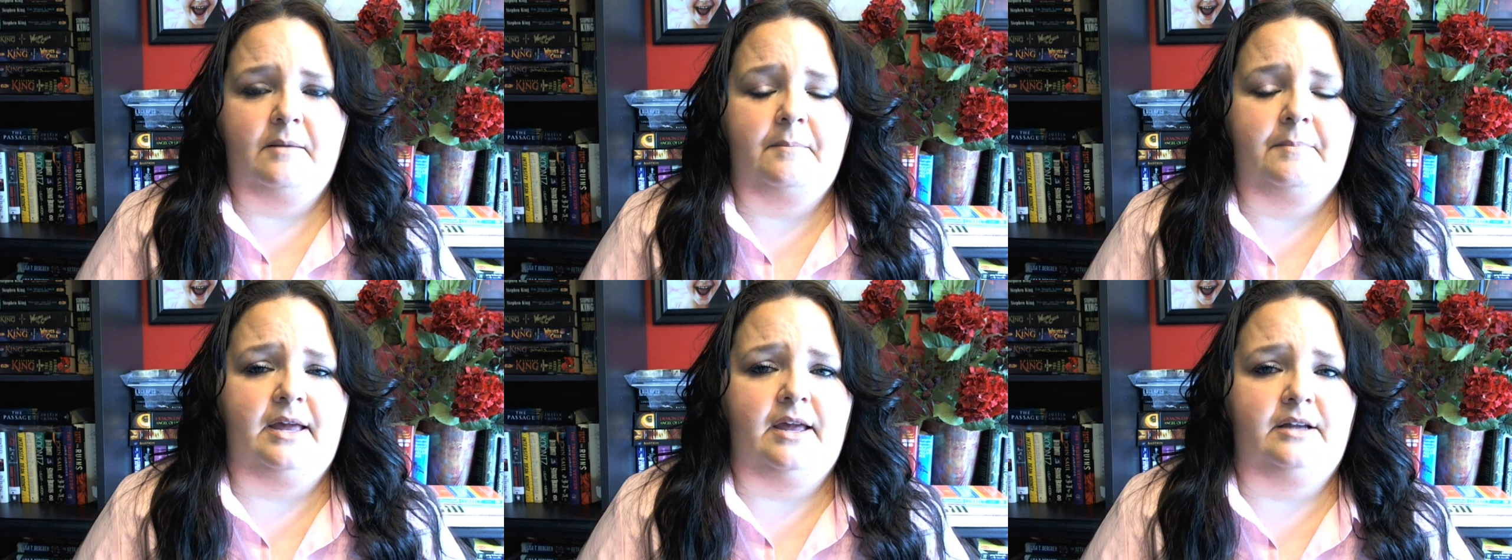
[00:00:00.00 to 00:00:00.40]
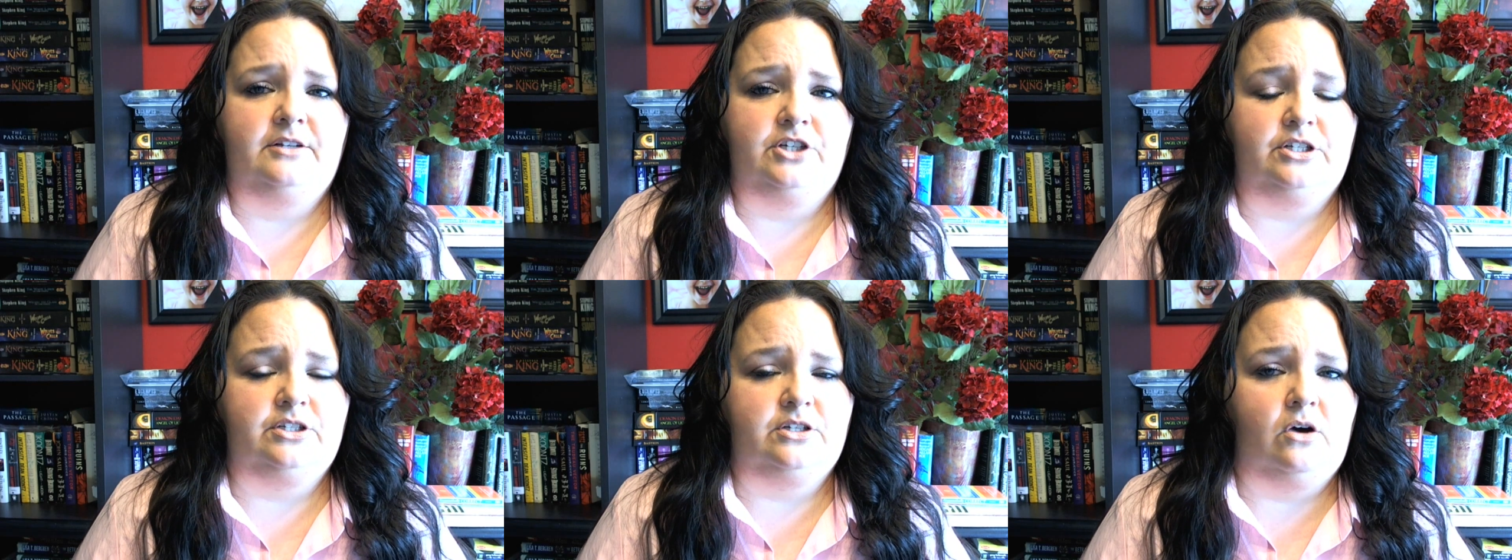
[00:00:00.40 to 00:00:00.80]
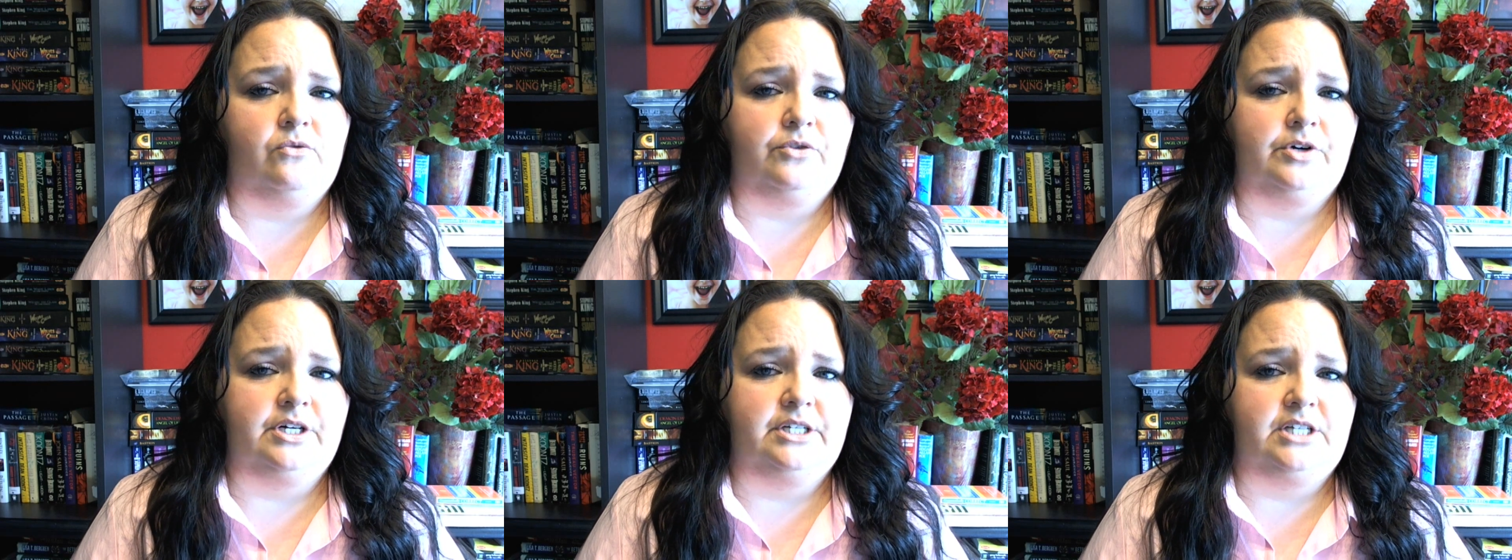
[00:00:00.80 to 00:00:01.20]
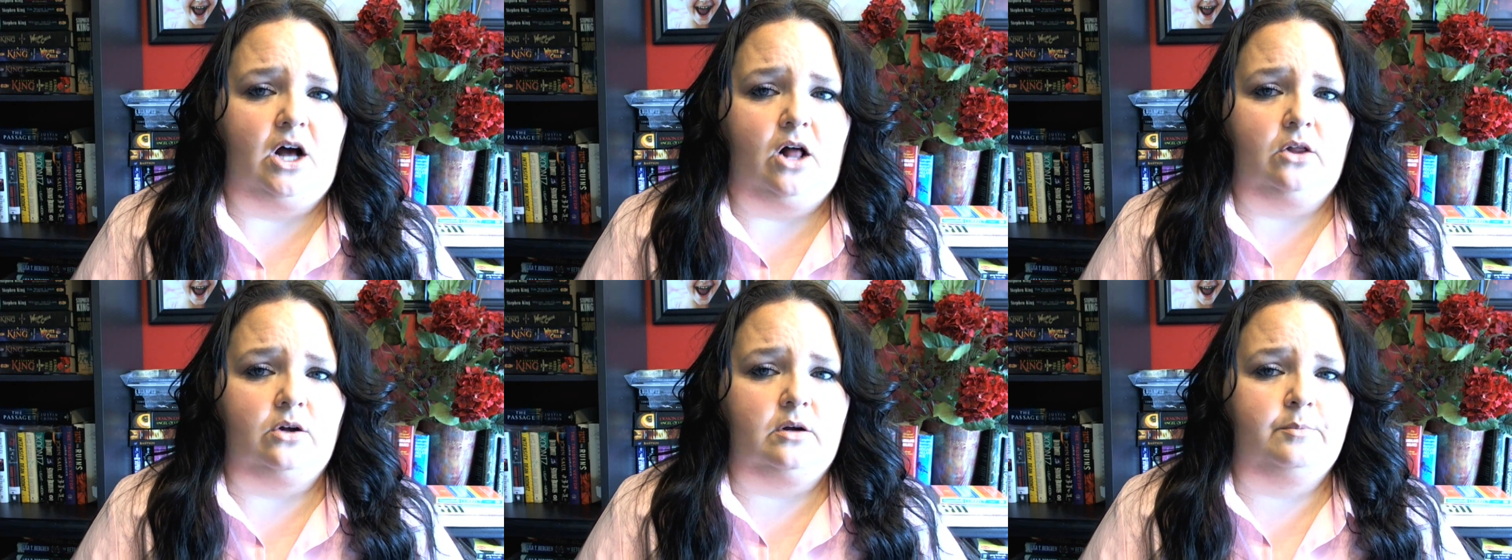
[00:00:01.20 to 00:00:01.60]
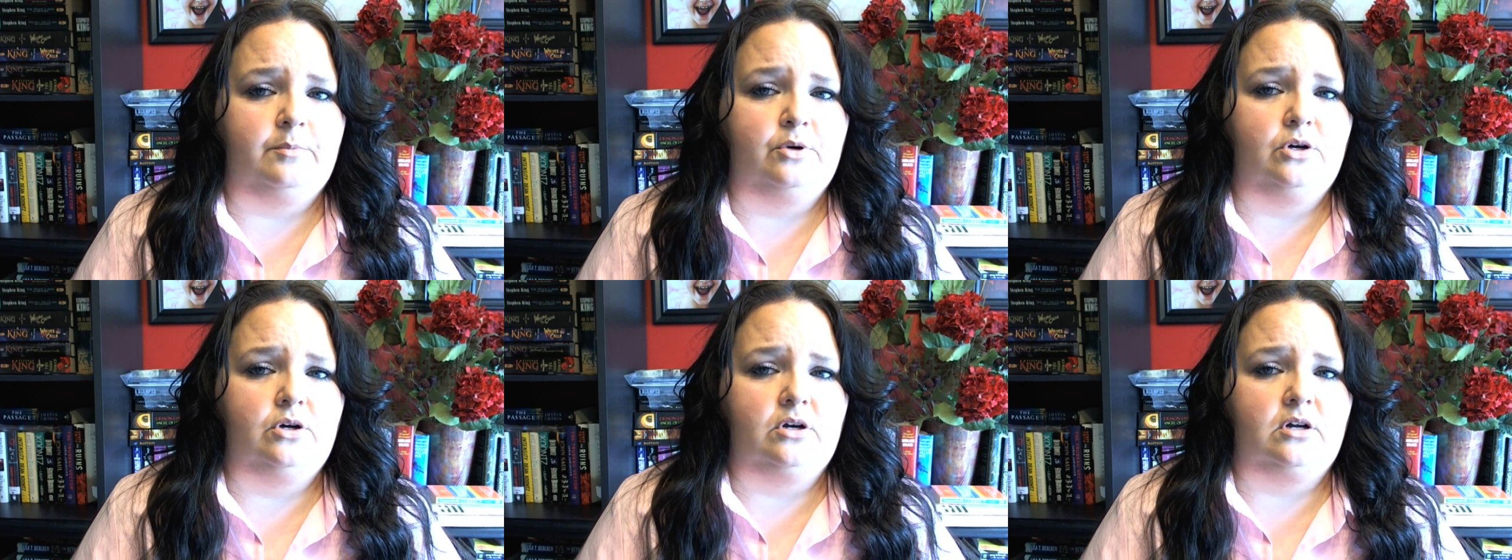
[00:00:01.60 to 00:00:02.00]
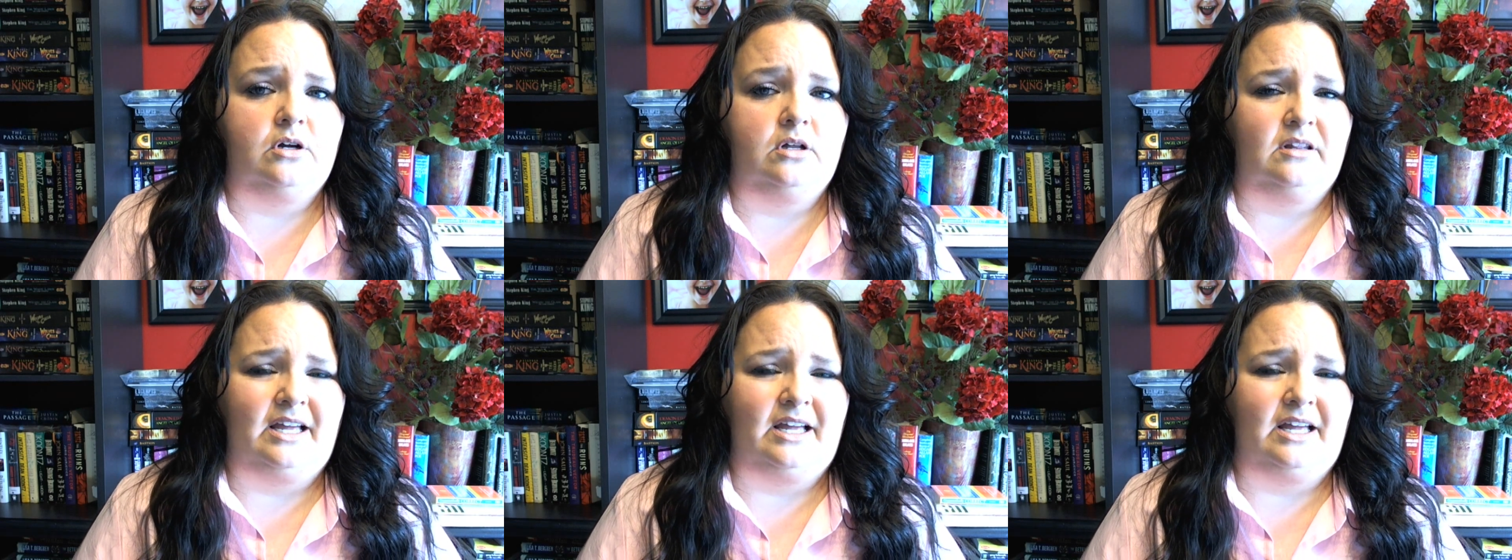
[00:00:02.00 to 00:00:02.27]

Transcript: up being just over $1 a book.